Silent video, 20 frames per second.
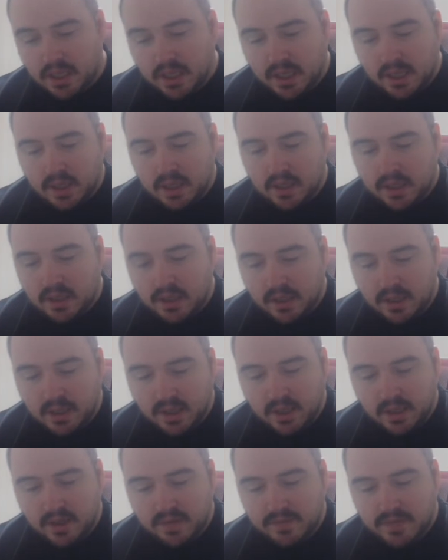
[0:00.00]

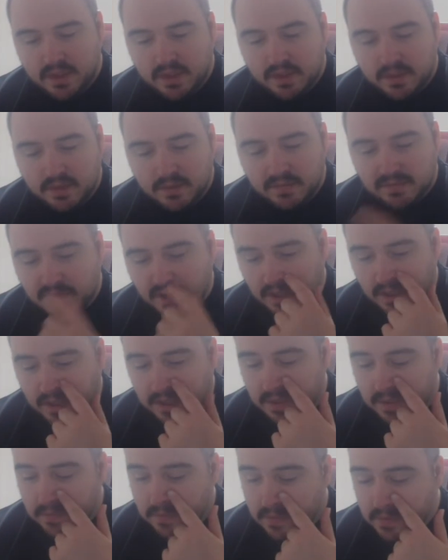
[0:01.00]
I'll have to
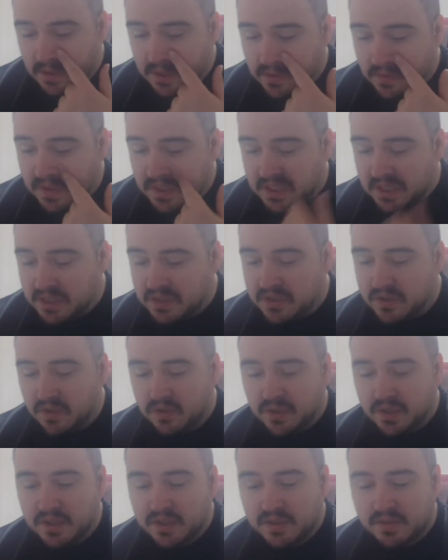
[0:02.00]
finally read one of these
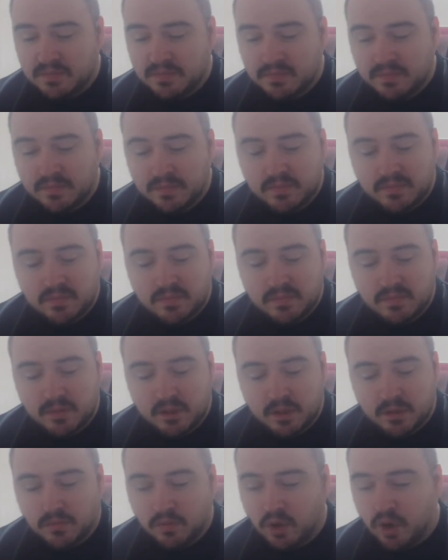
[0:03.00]
stories and
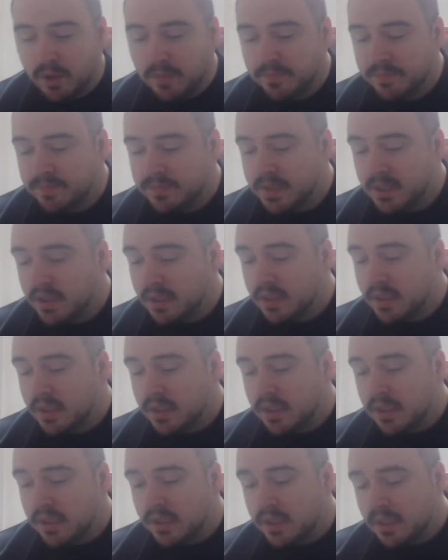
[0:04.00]
learn more.
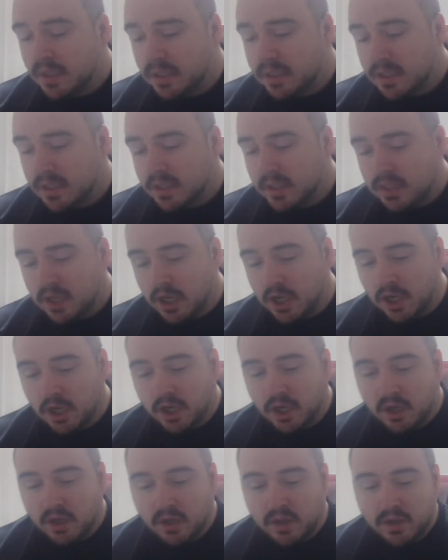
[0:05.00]

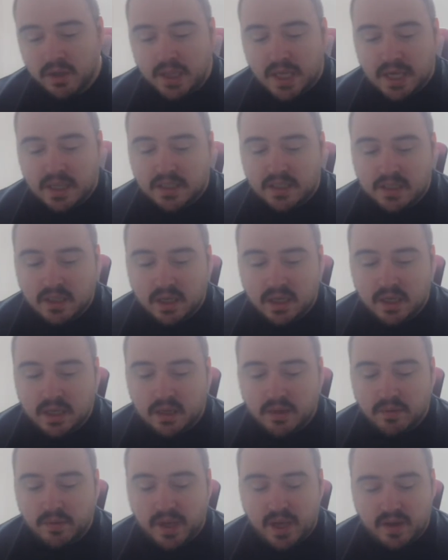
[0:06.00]
So next,
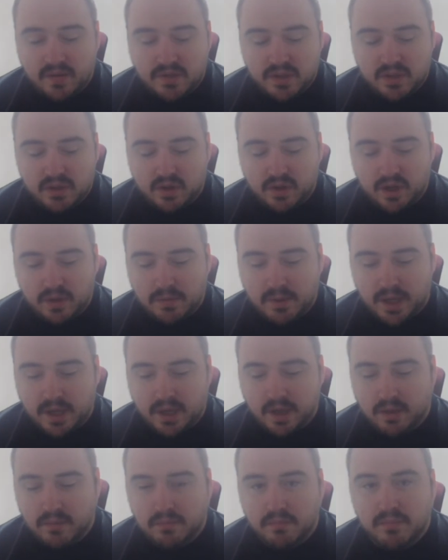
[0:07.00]
we have a story
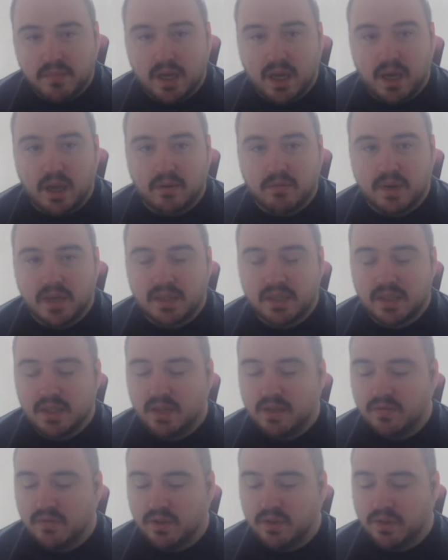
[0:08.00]
about Resident
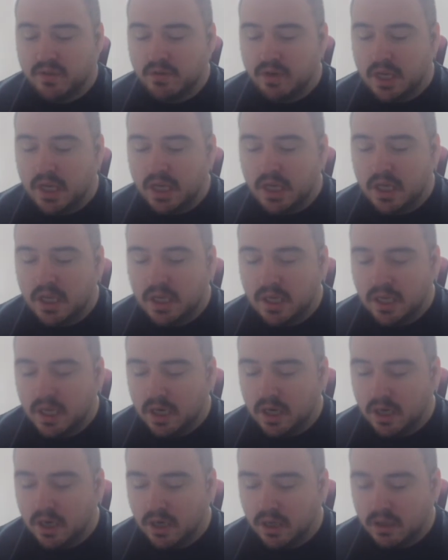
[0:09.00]
Evil 3
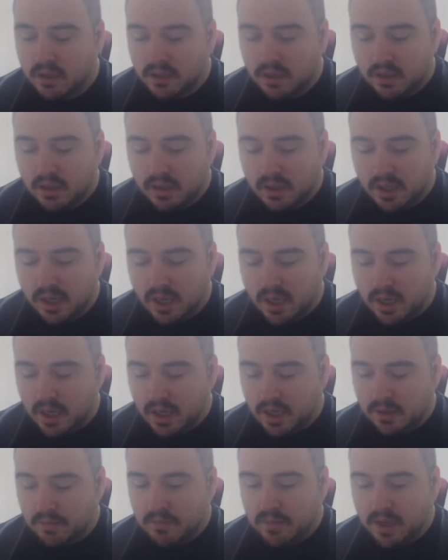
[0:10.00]
here.
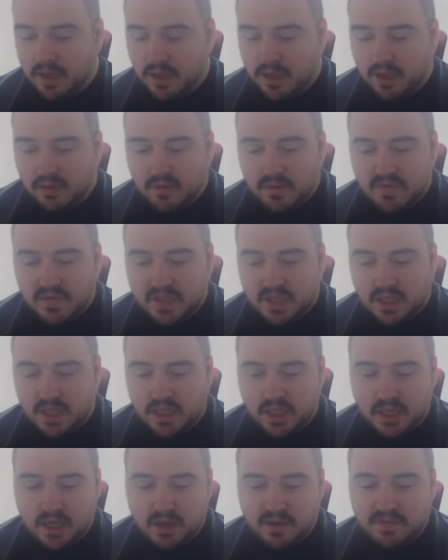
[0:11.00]
I think we've seen
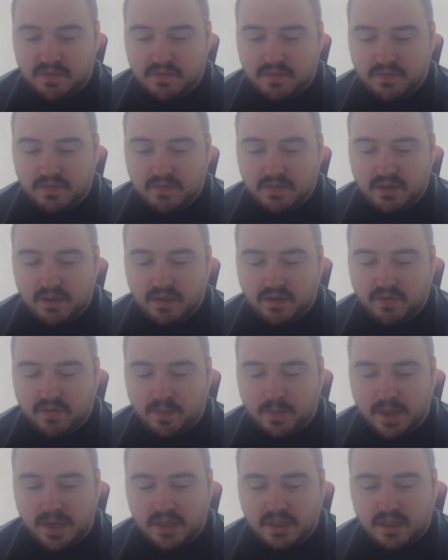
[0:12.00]
enough
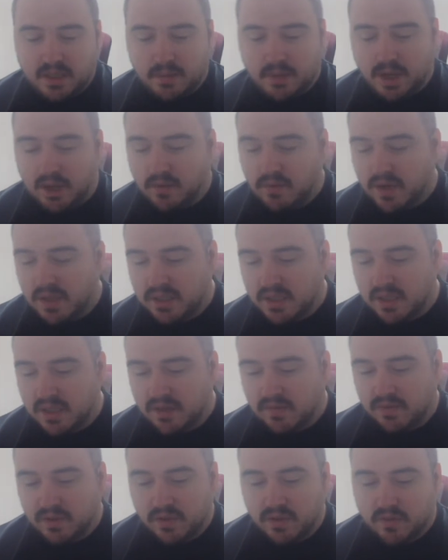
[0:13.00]
information about Resident
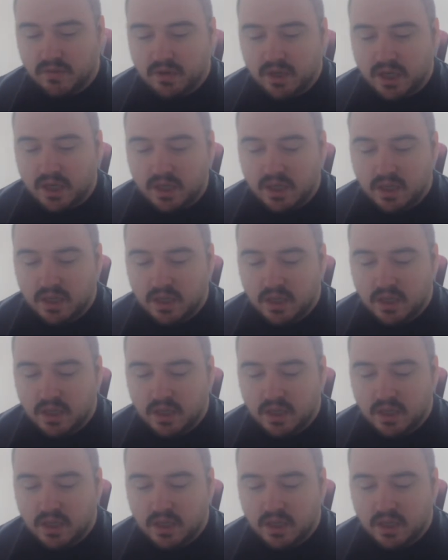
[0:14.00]
Evil 3.